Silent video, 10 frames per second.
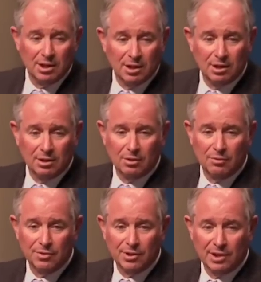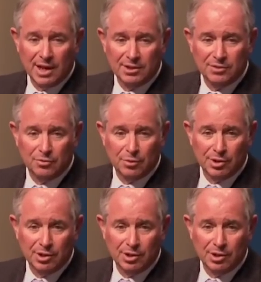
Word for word: over the last four